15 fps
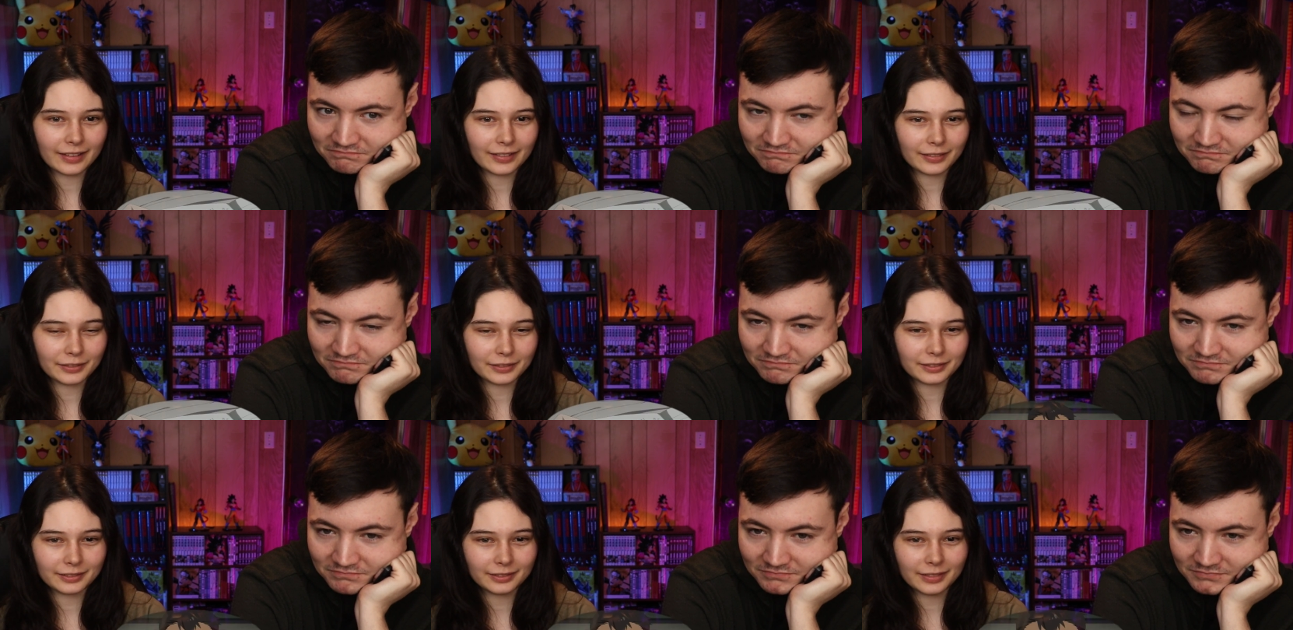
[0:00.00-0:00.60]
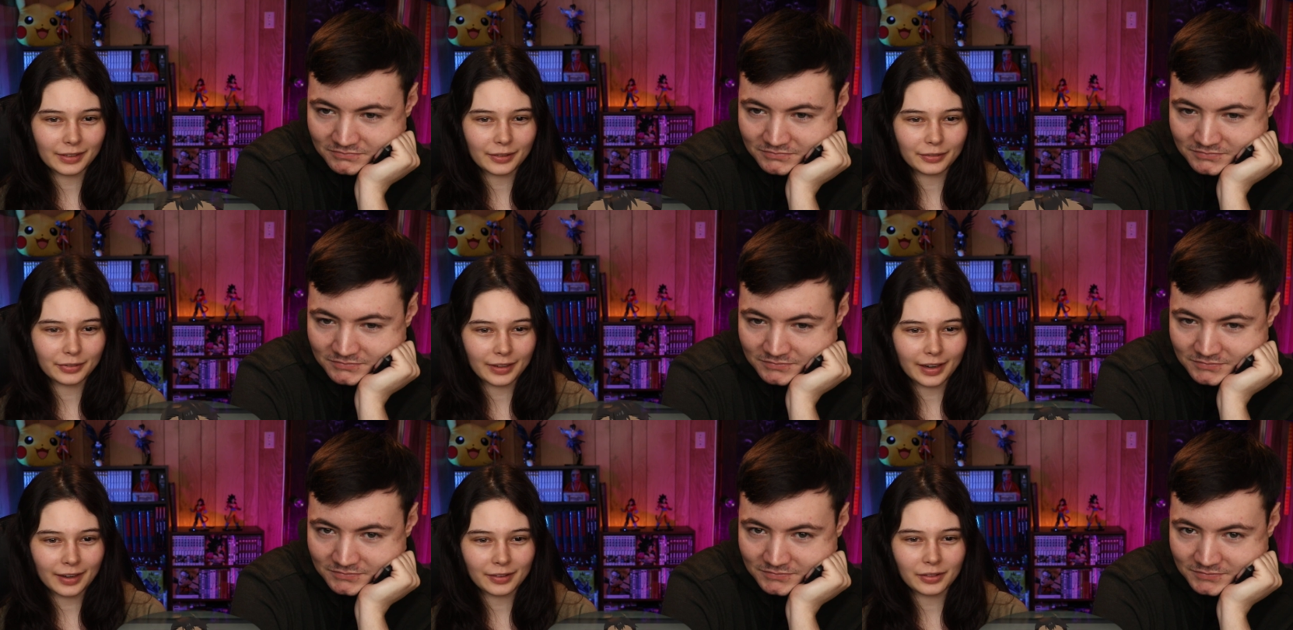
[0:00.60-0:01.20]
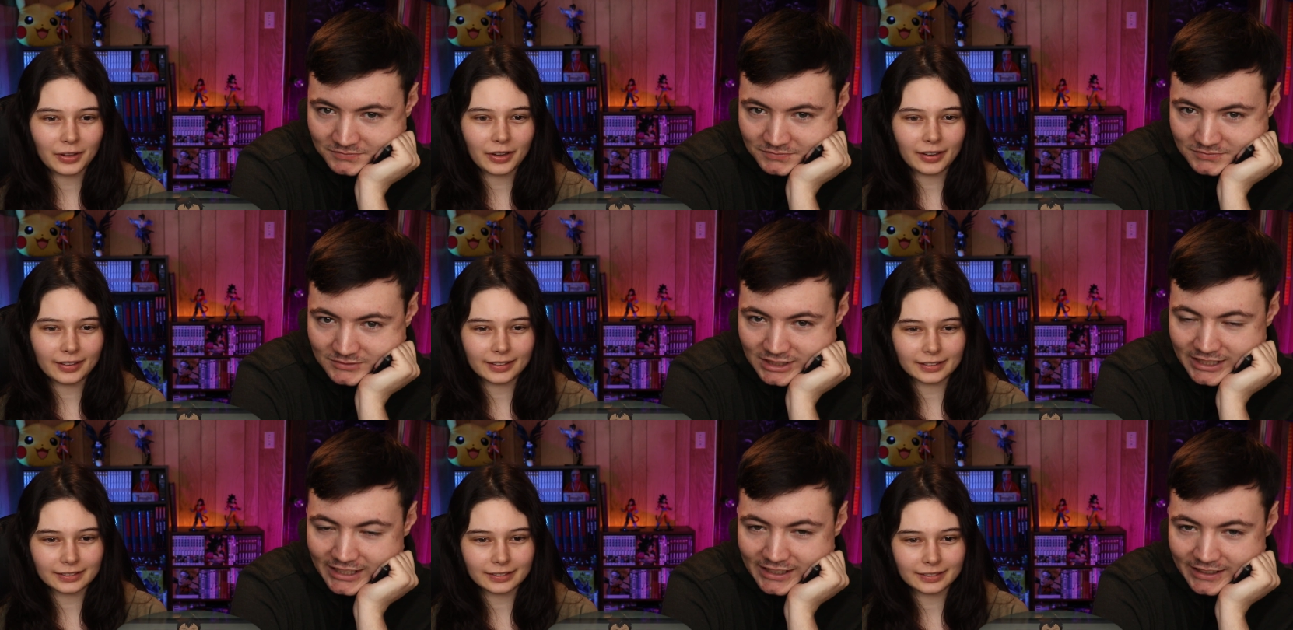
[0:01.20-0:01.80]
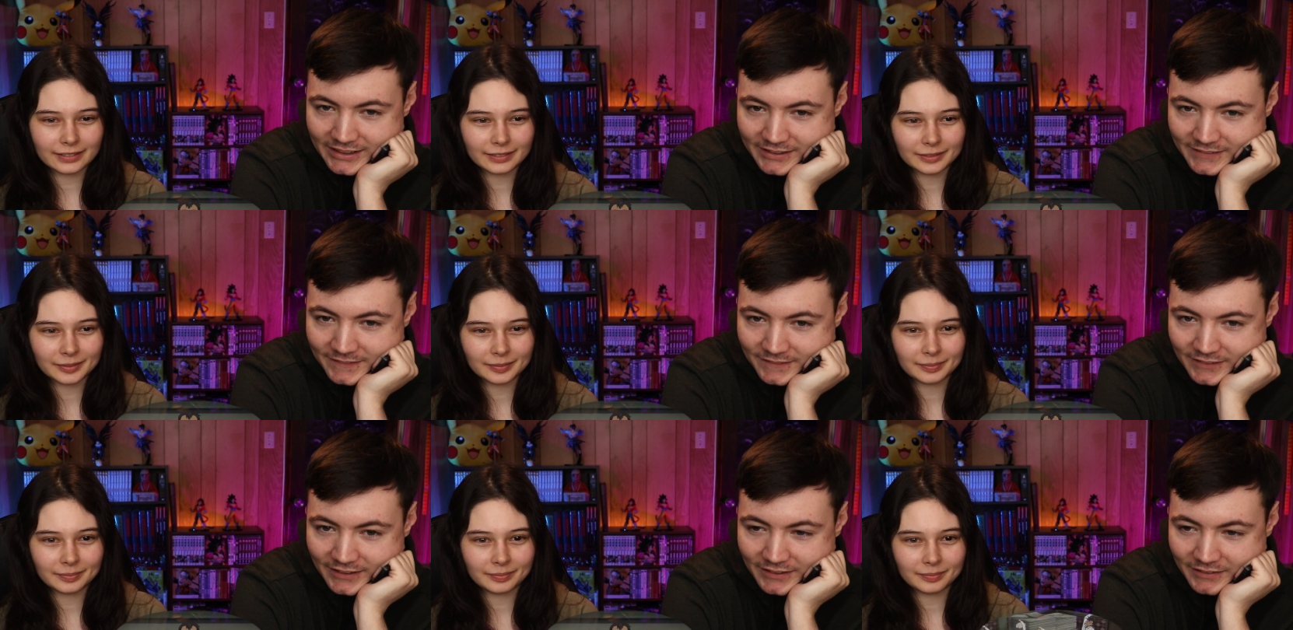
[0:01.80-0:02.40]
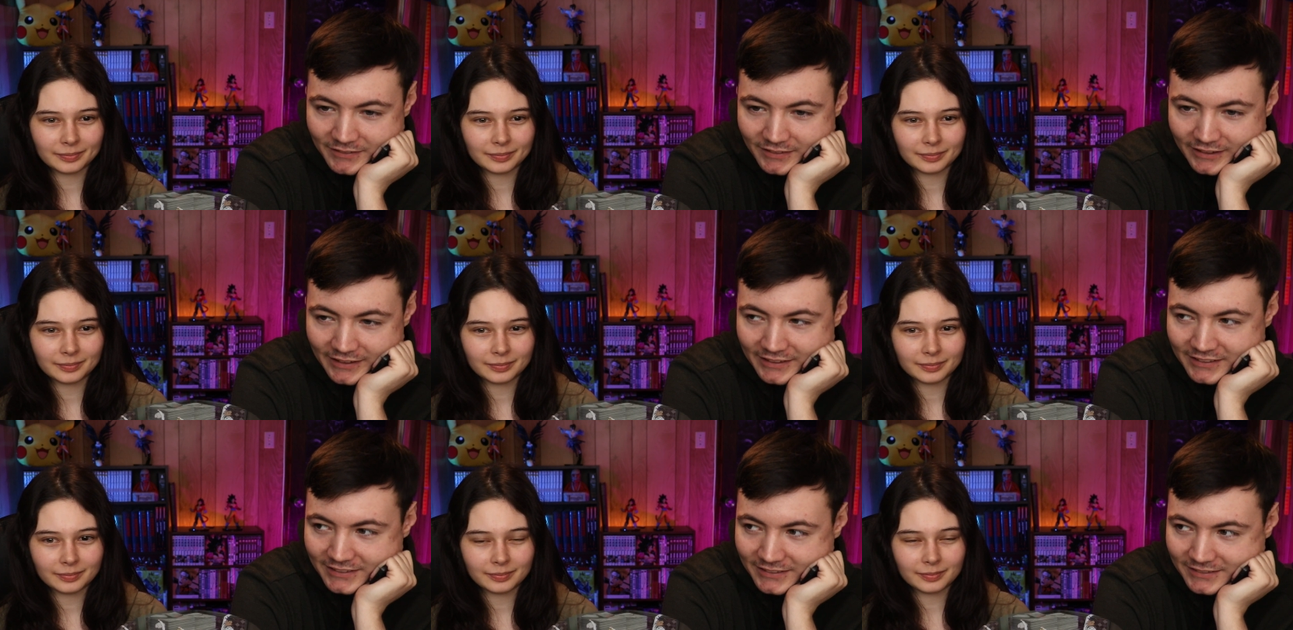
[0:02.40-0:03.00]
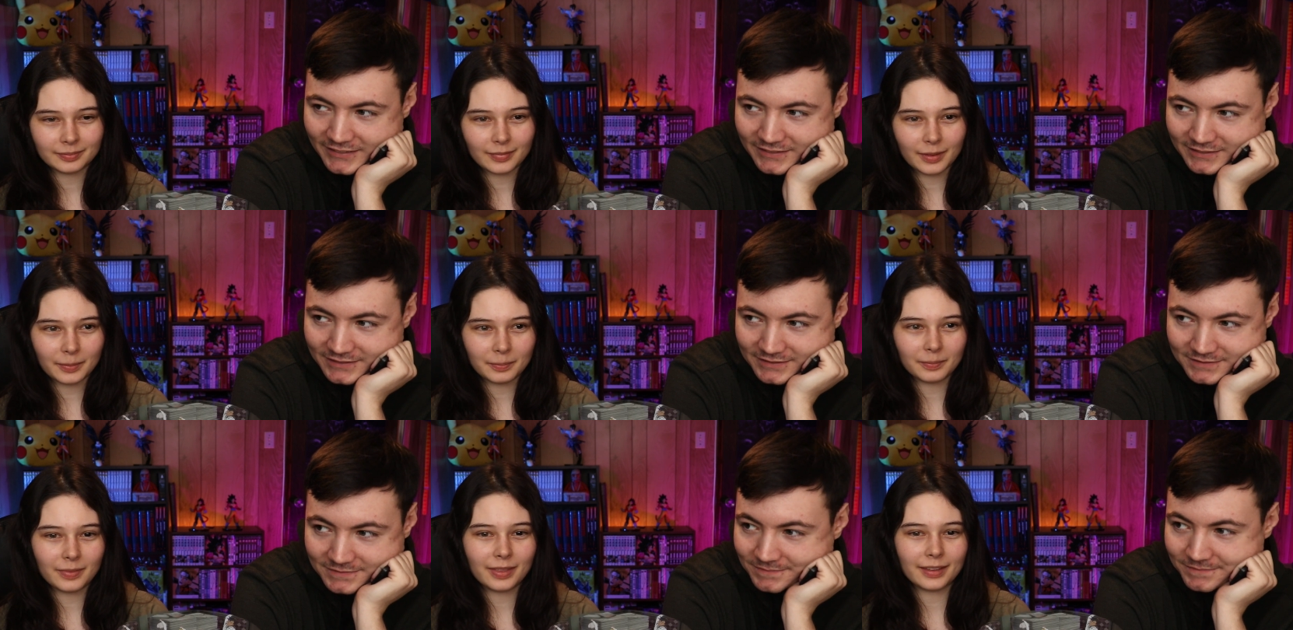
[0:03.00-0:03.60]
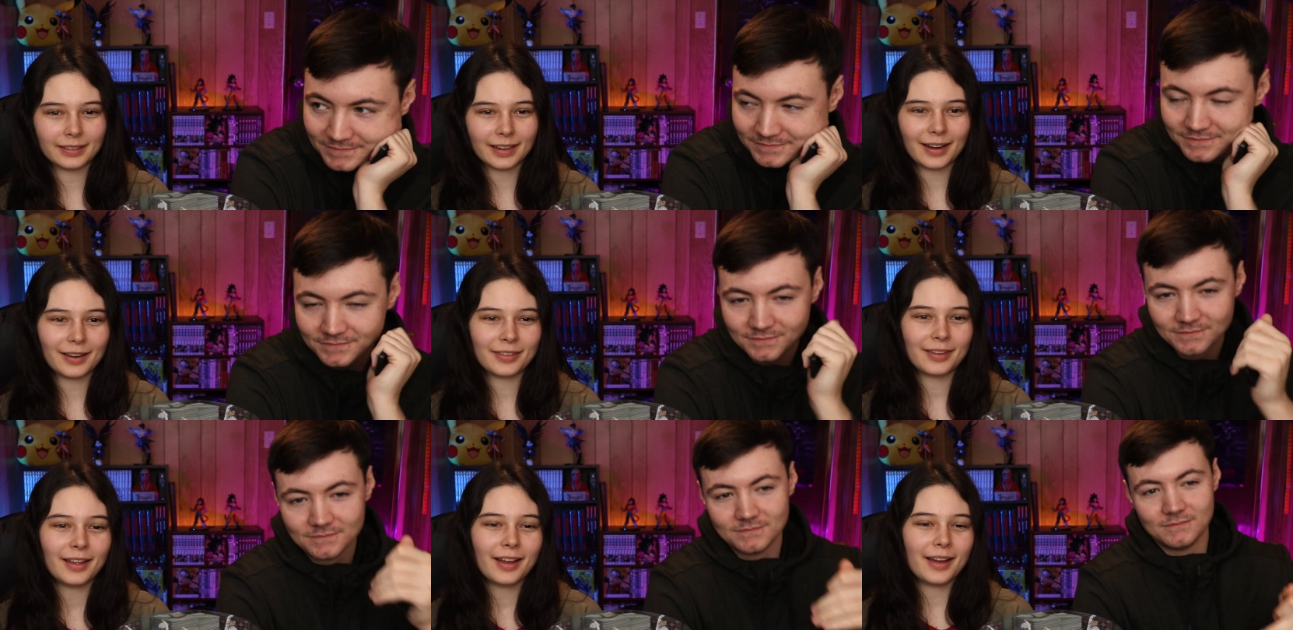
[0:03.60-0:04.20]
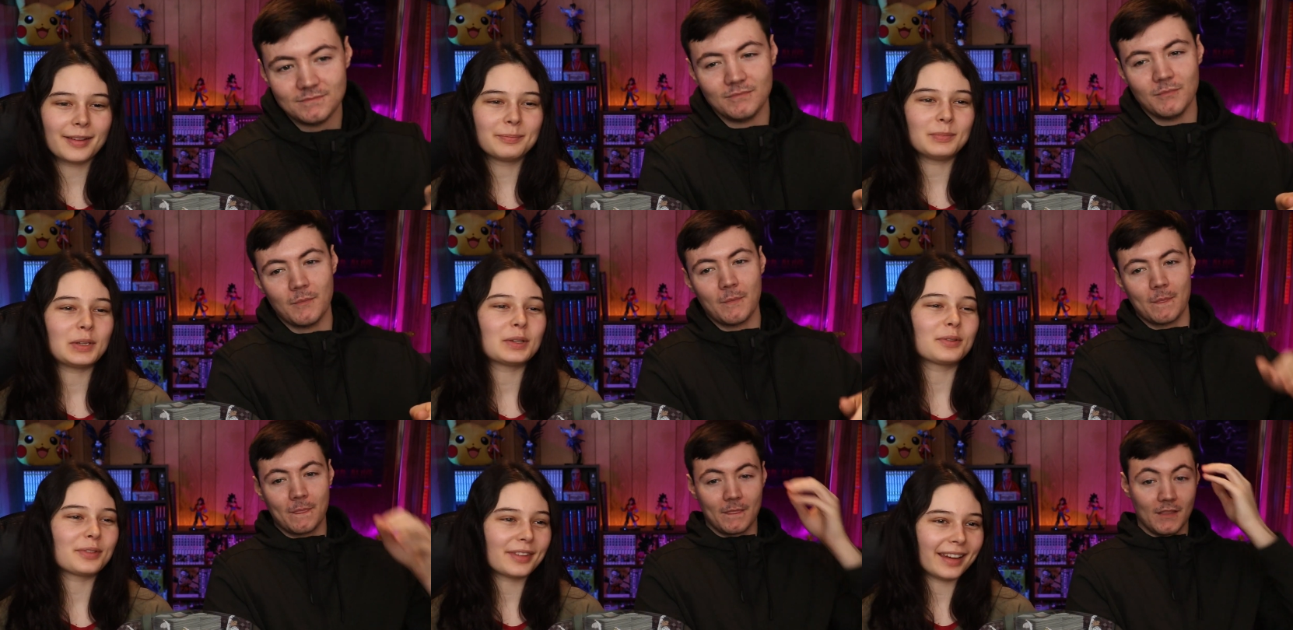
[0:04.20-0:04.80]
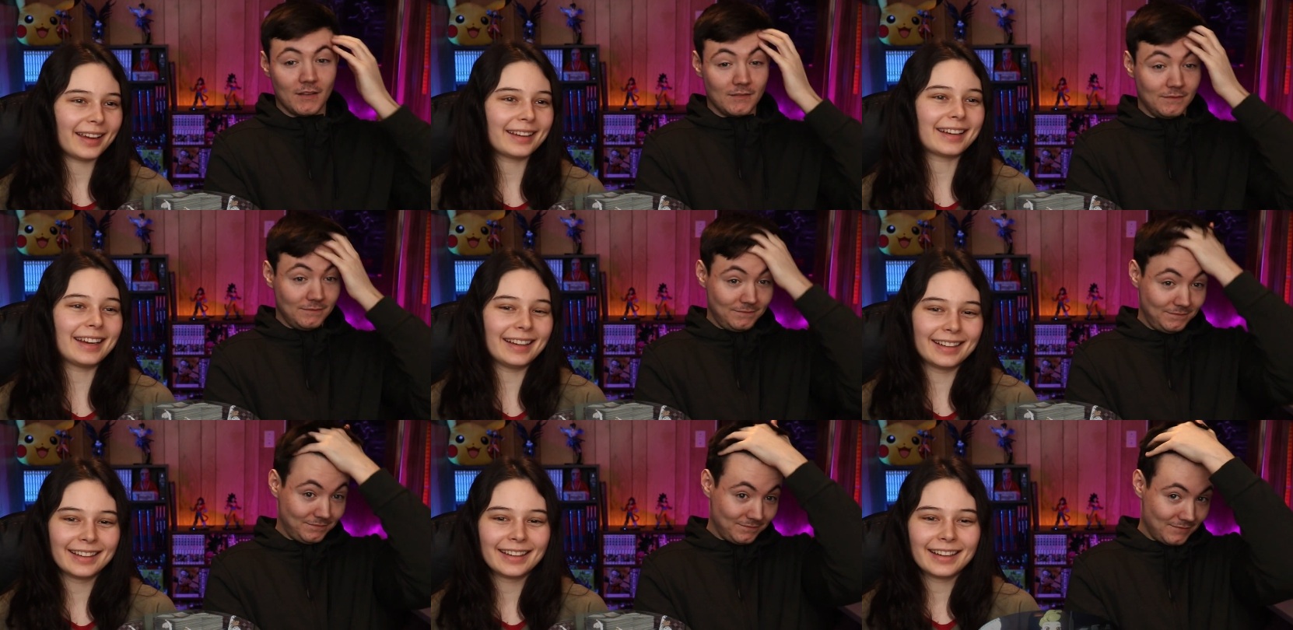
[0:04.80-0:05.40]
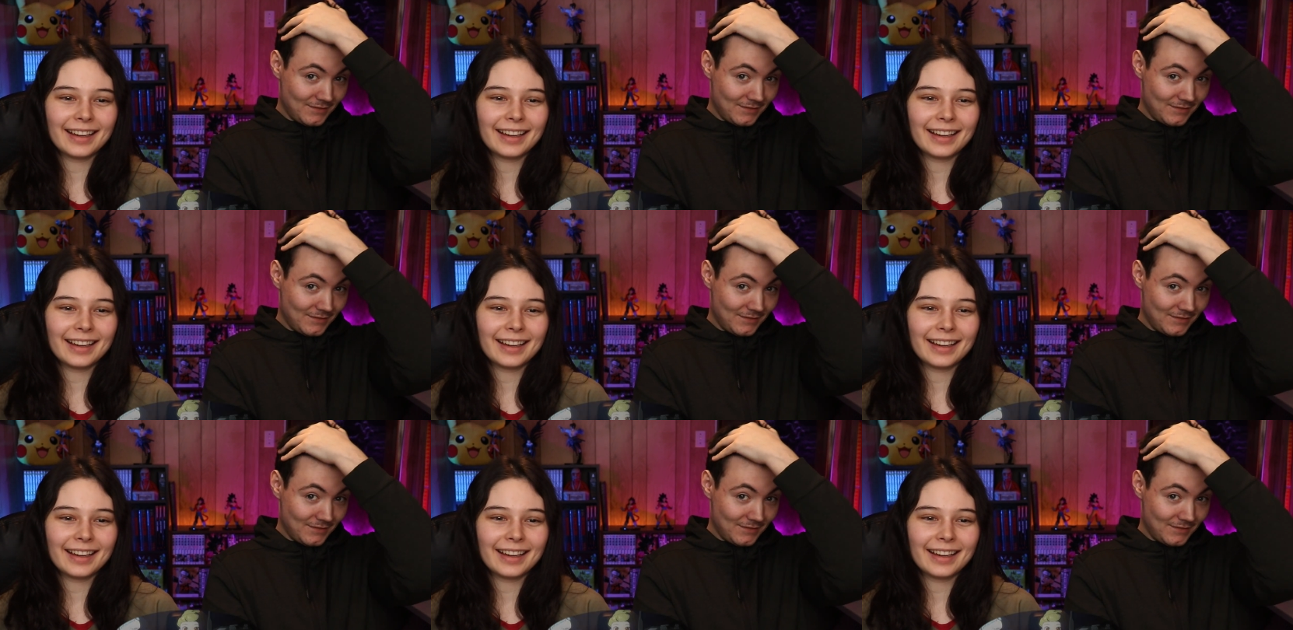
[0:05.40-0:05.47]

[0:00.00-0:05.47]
Speaker 1: I don't know for how long. Yeah, and like the the nice music